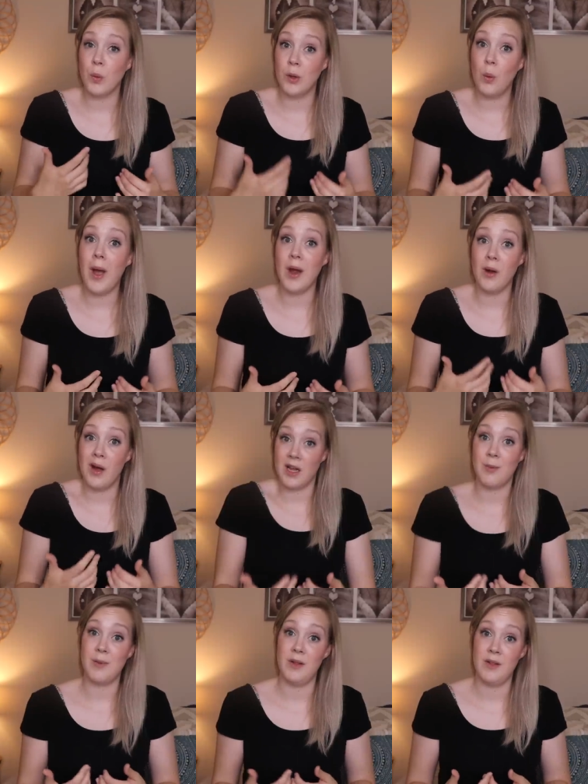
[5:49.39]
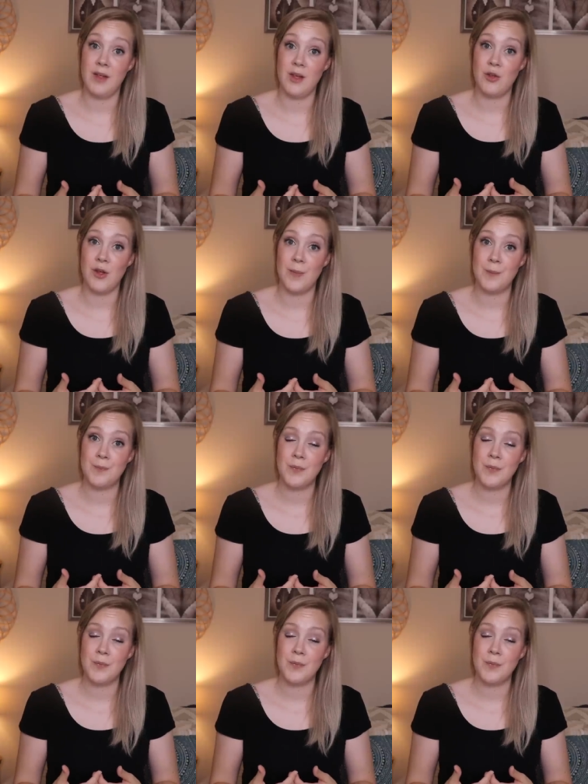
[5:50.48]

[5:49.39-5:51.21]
require hospitalization.